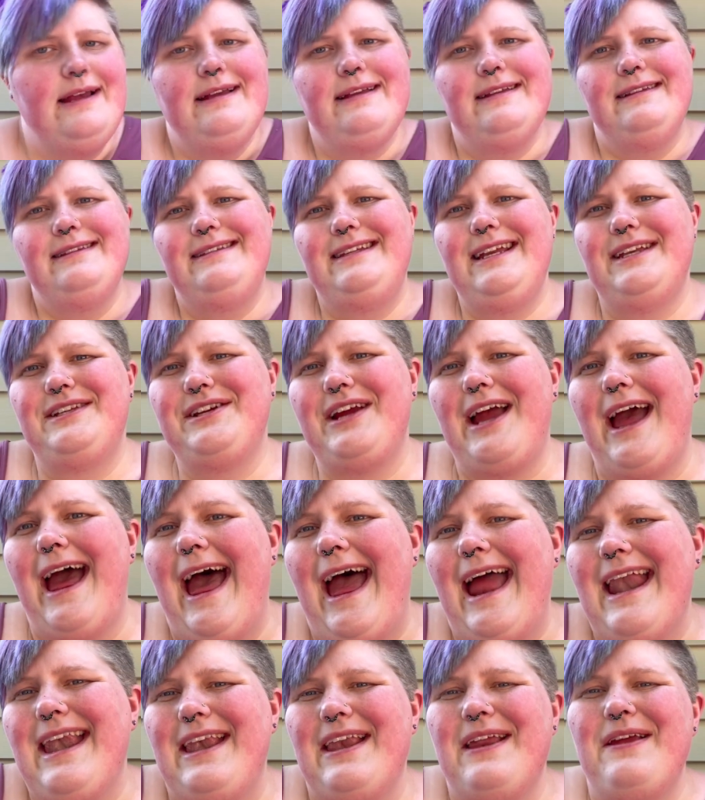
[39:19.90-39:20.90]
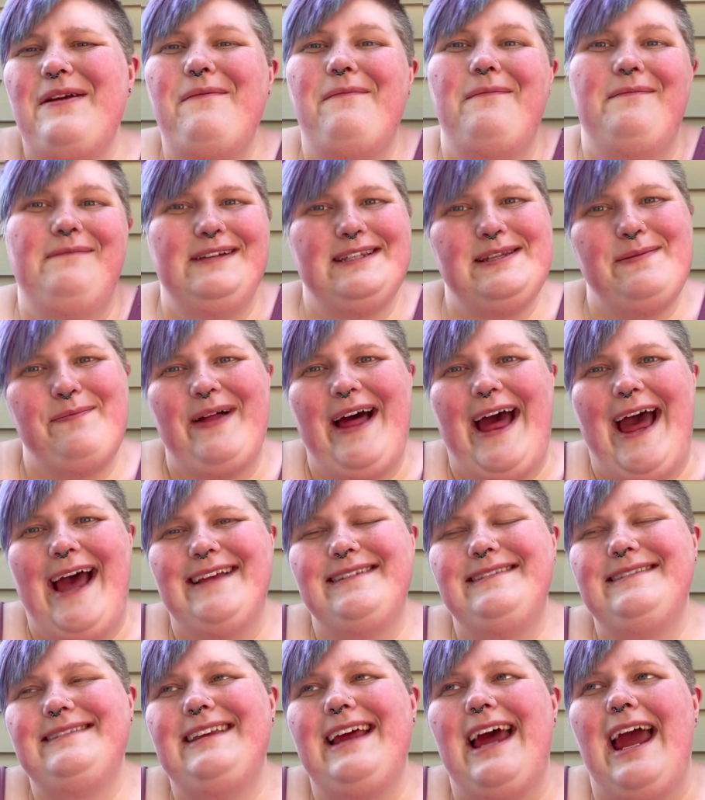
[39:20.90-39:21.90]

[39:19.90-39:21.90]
StitchCon was a blast.